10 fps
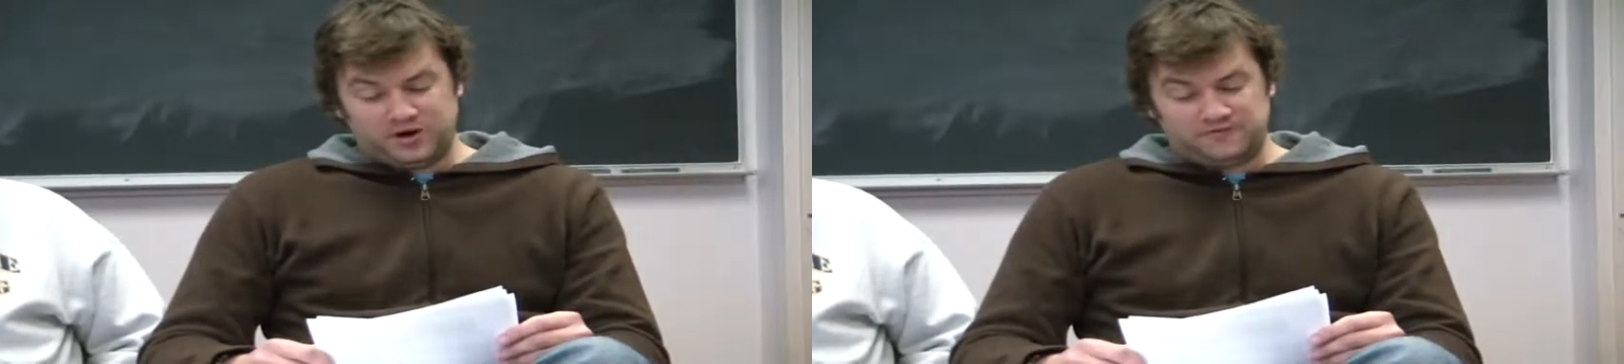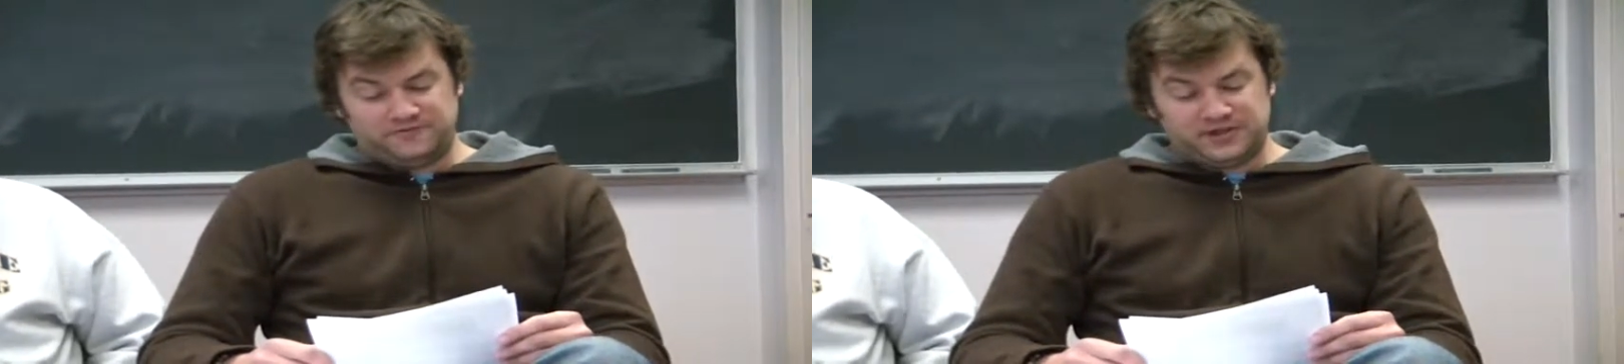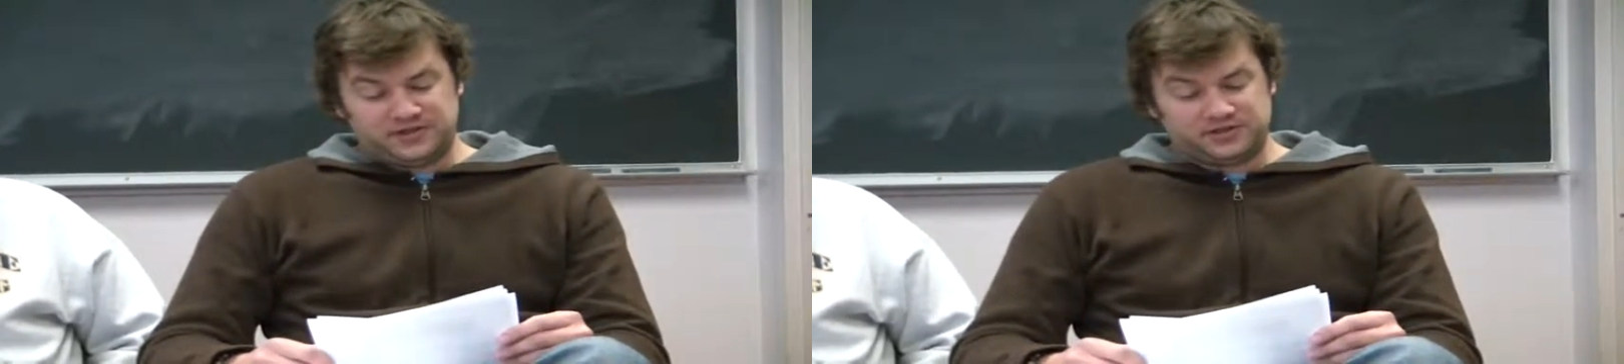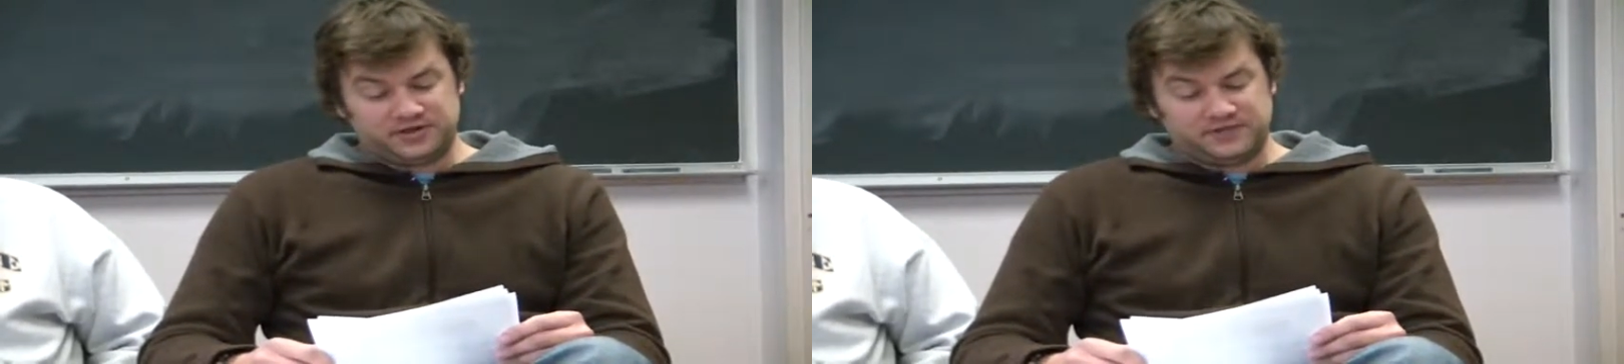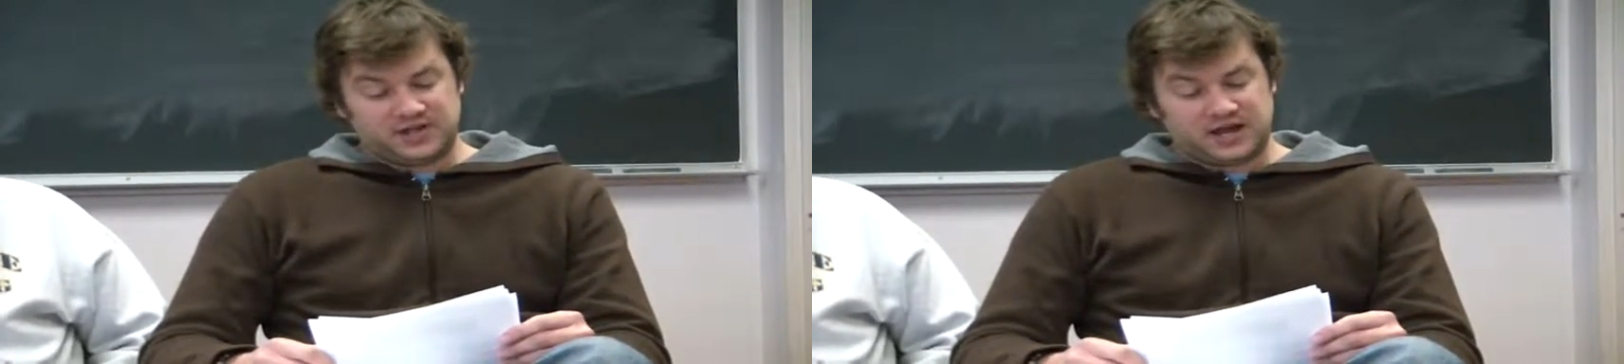1/5
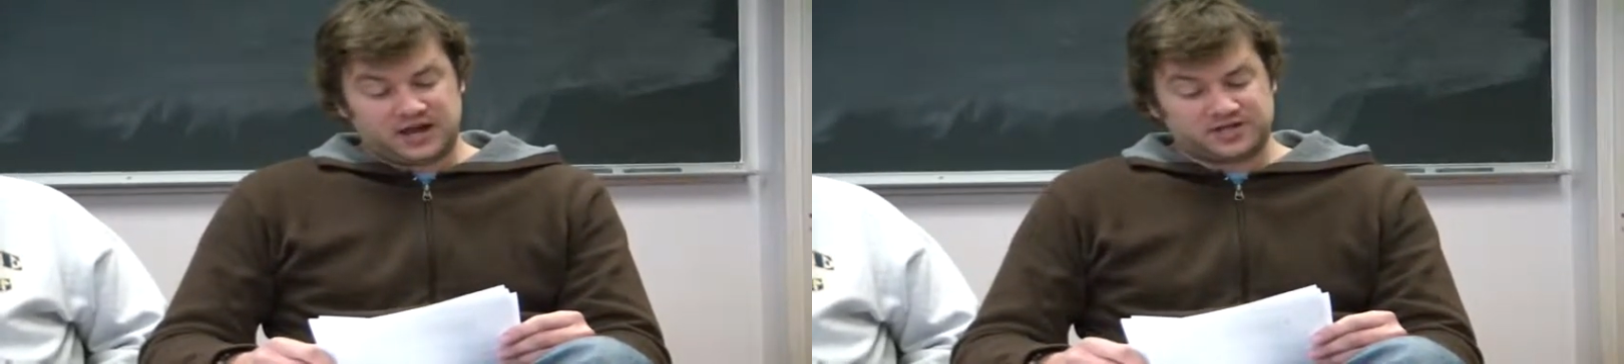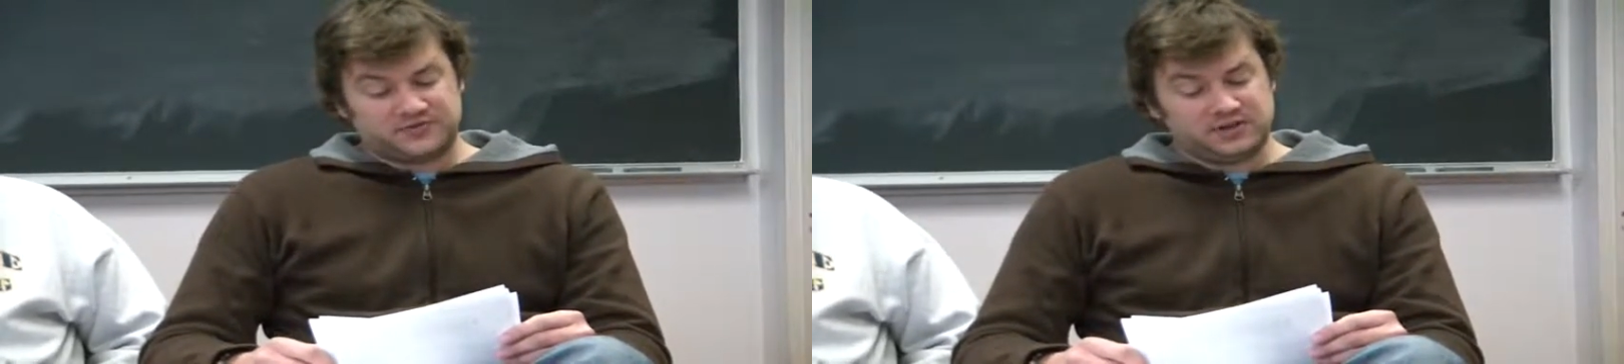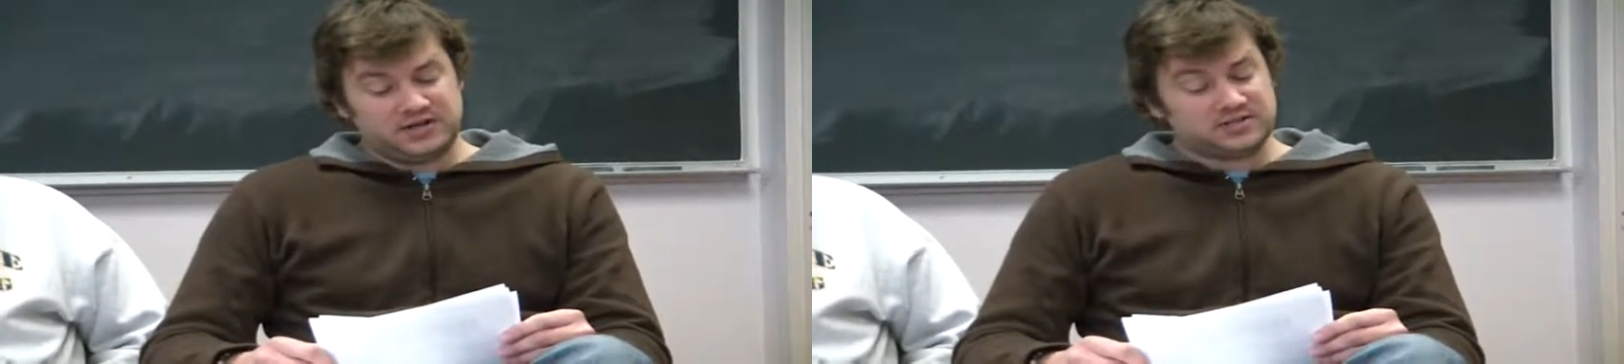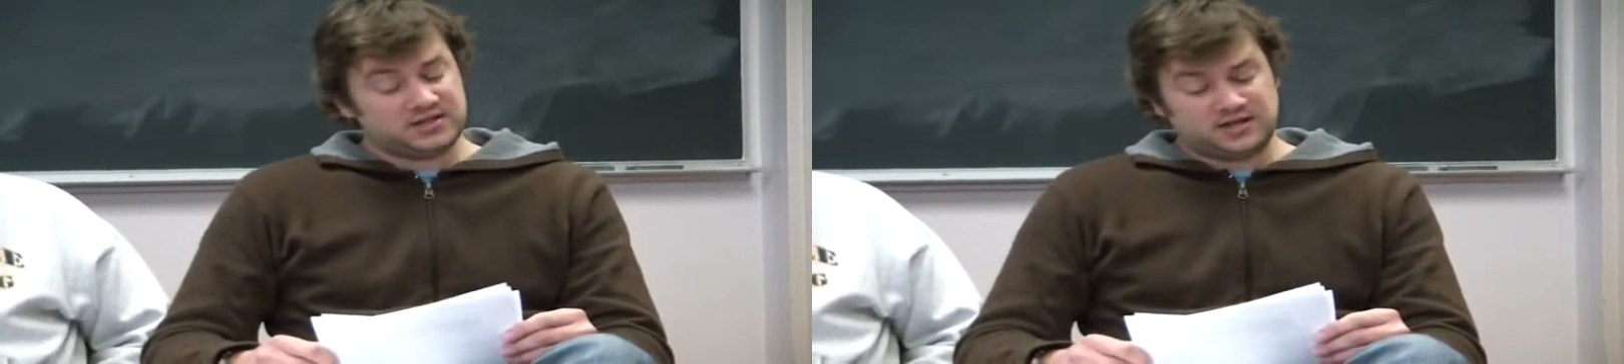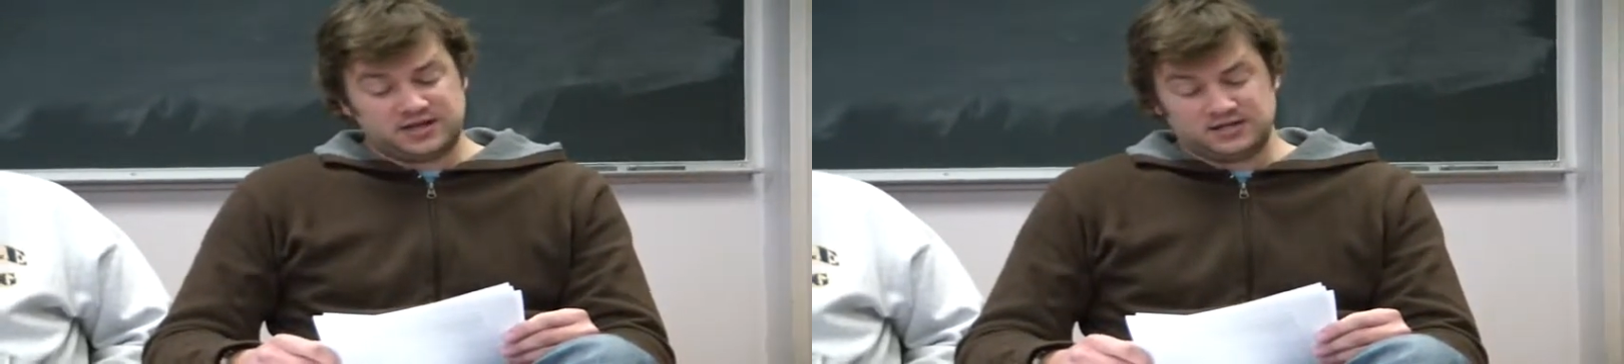of the cash for the
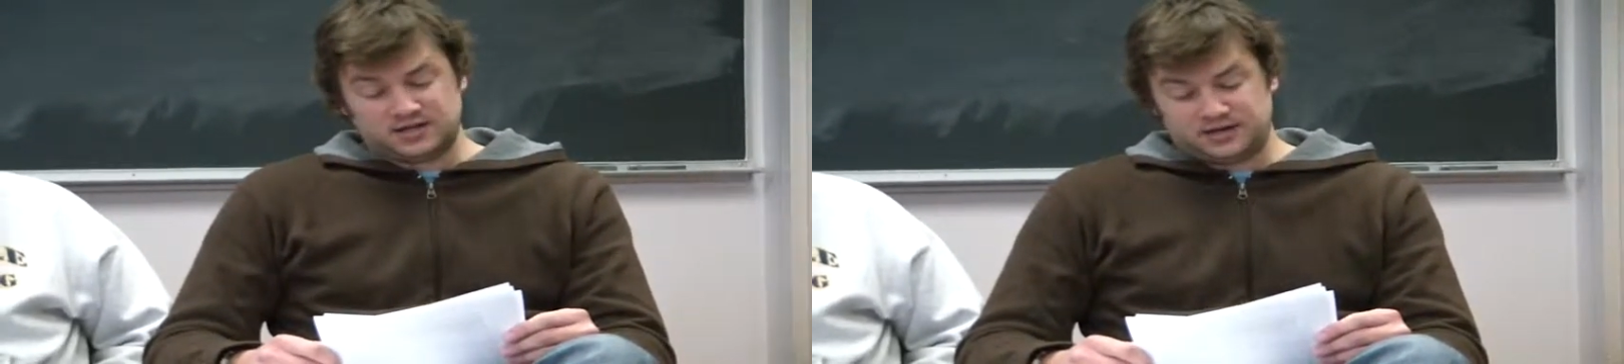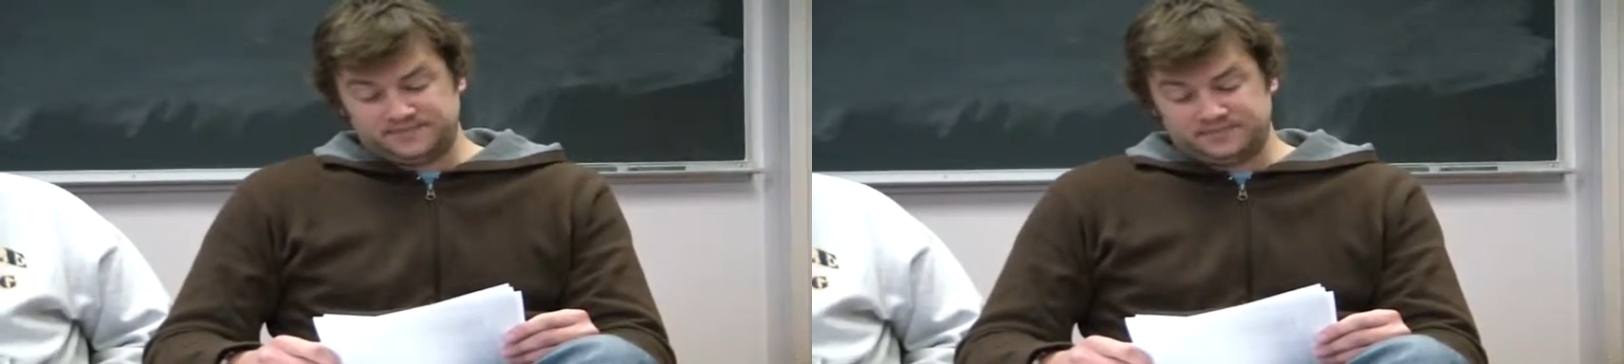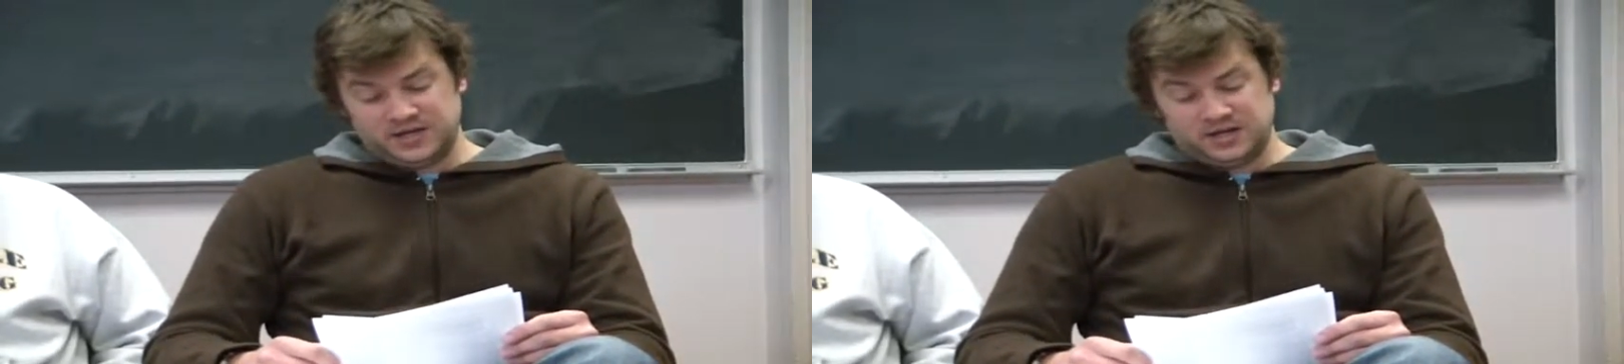anti-gay side.